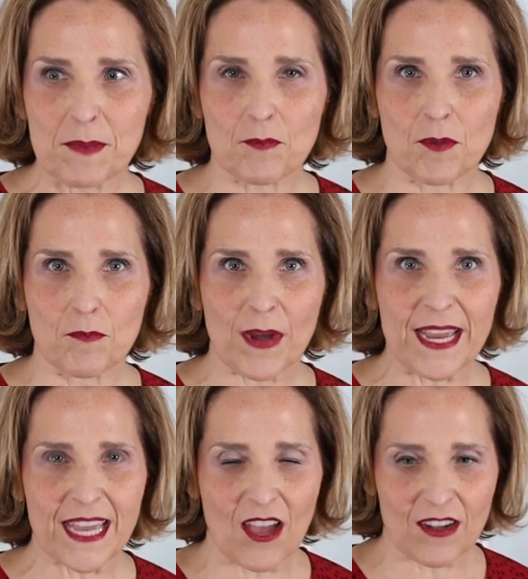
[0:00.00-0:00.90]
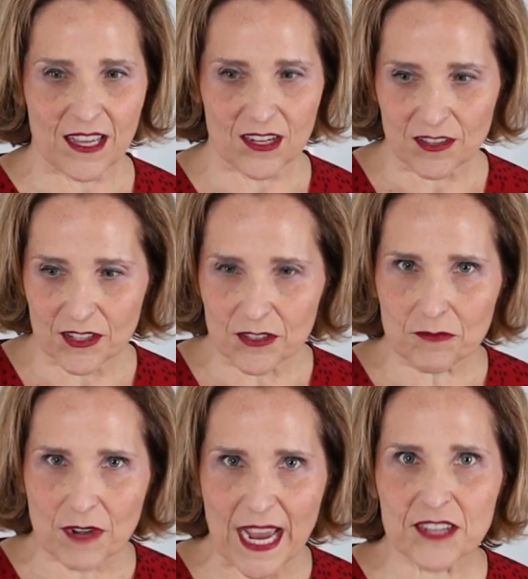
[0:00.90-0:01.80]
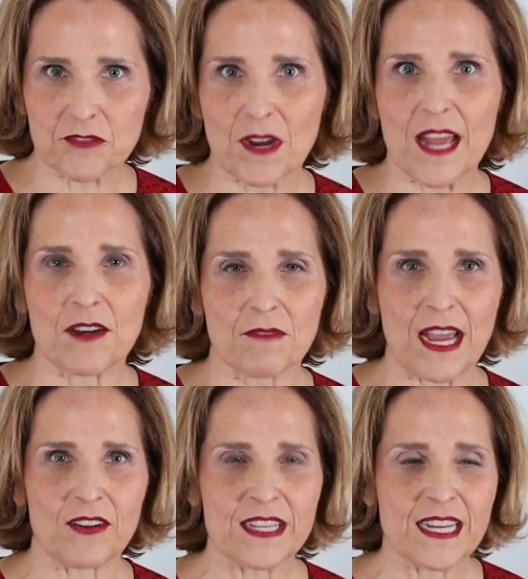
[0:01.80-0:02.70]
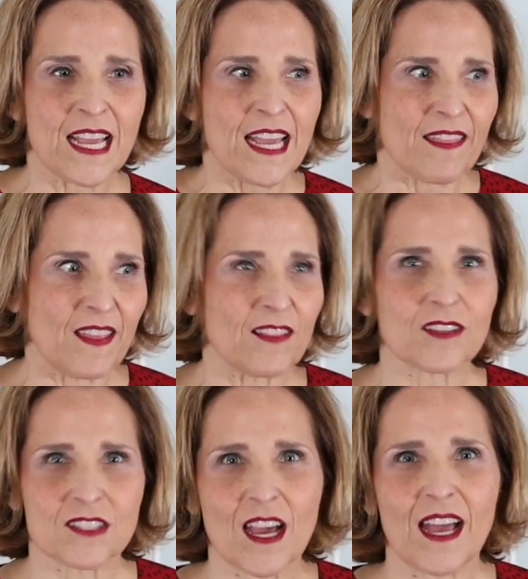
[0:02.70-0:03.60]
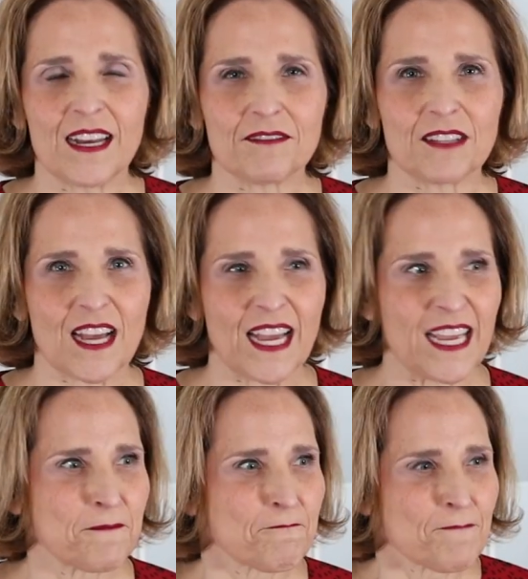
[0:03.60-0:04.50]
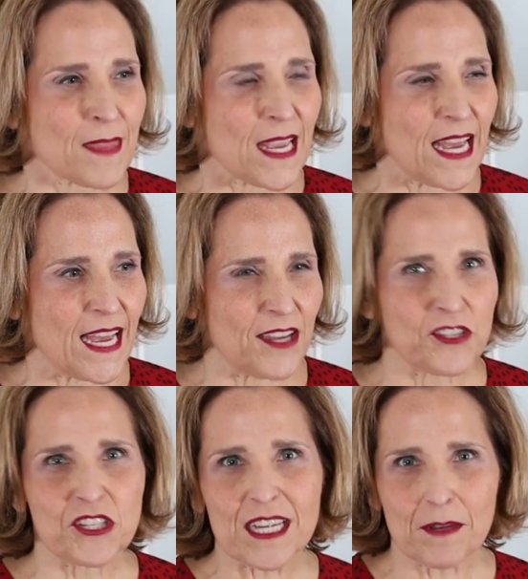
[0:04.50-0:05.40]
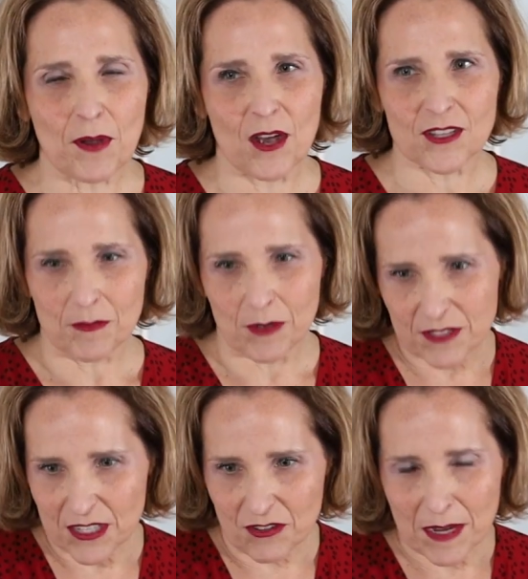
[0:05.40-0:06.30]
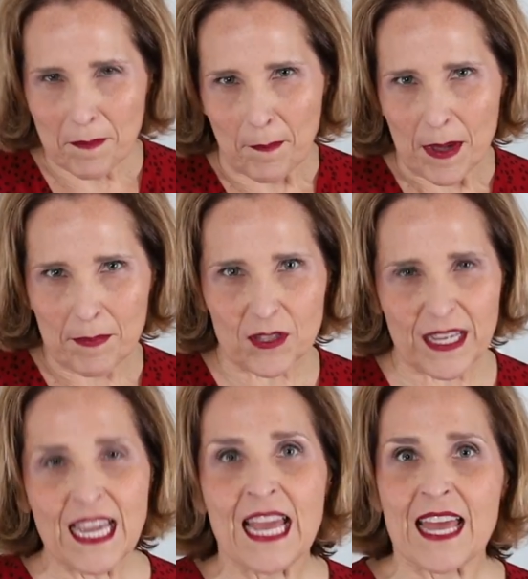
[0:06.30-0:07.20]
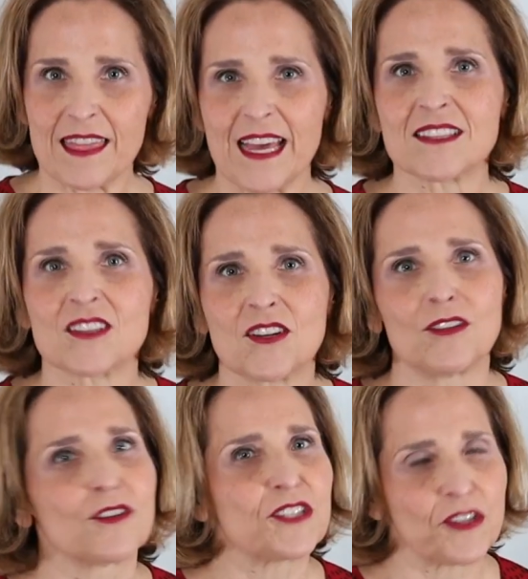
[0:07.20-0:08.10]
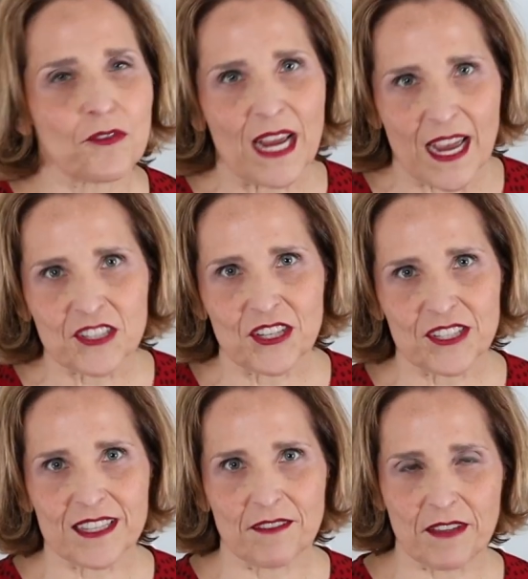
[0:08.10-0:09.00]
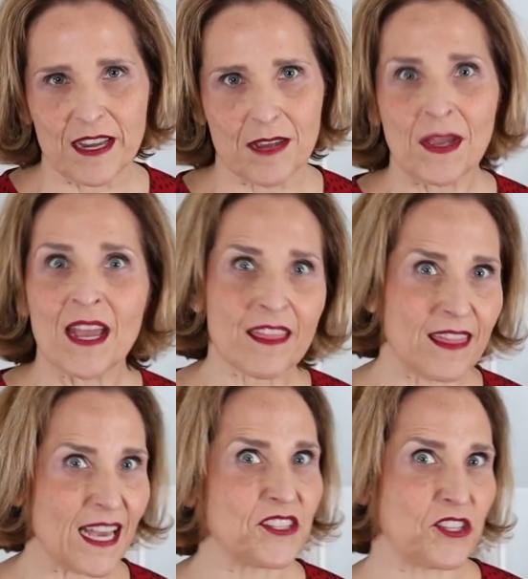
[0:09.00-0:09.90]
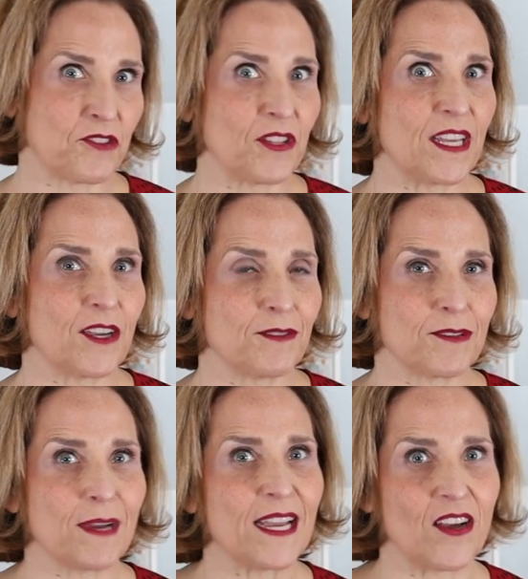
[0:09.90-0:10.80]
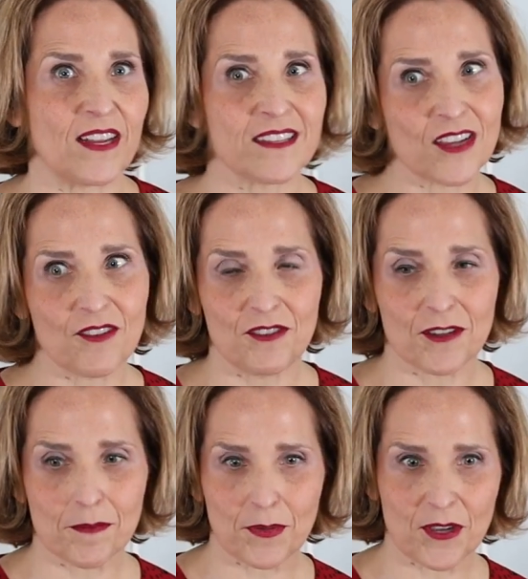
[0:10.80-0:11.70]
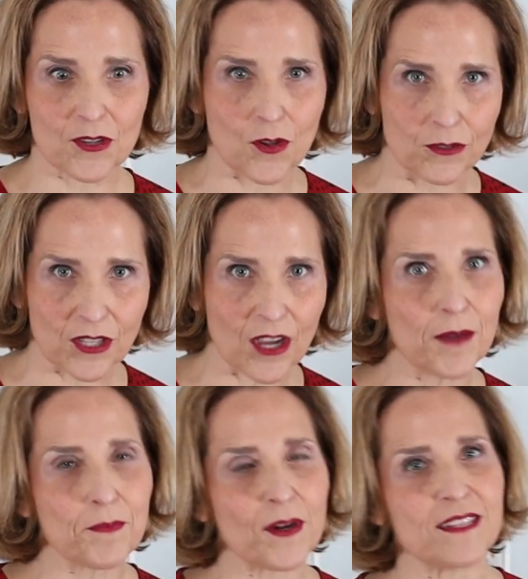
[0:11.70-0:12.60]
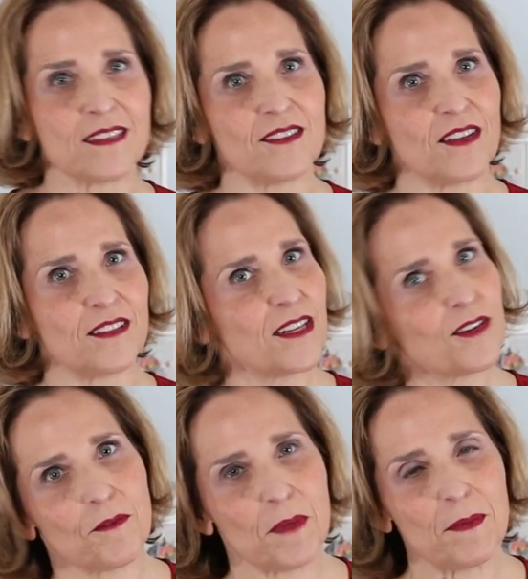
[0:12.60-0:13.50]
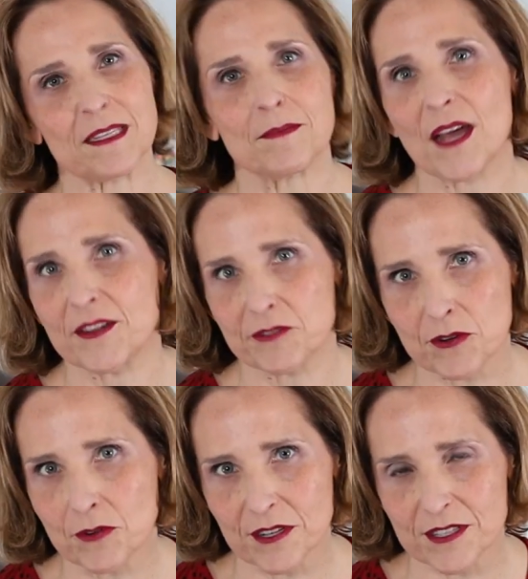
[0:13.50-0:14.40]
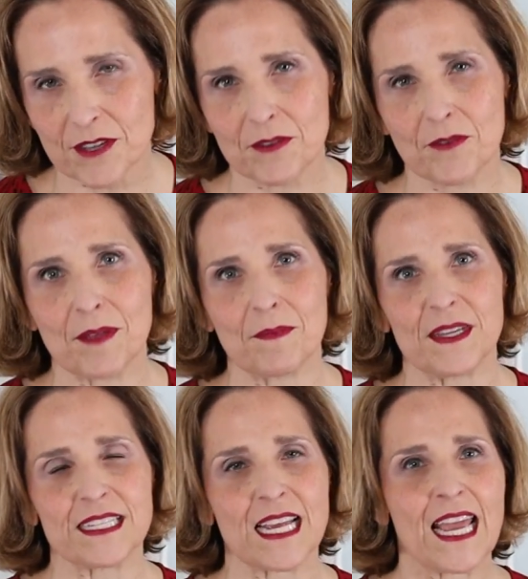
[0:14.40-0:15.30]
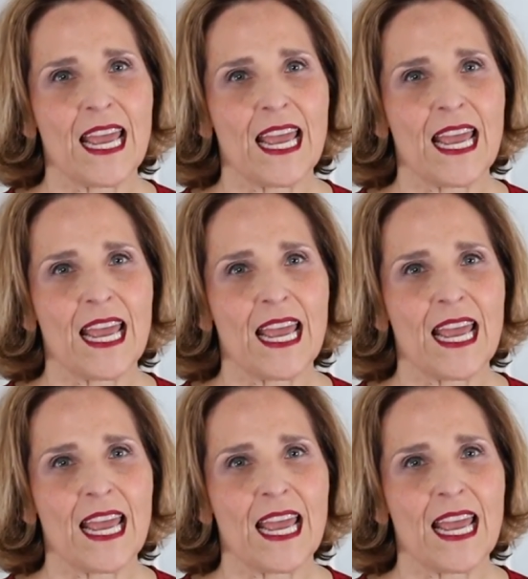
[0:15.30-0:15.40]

people will break out in a little rash right around it that looks kind of like chicken pox almost. It'll get bubbly. That's an allergic reaction to the venom. That generally goes away on its own. You can put cold compresses on there or maybe some hydrocortisone ointment.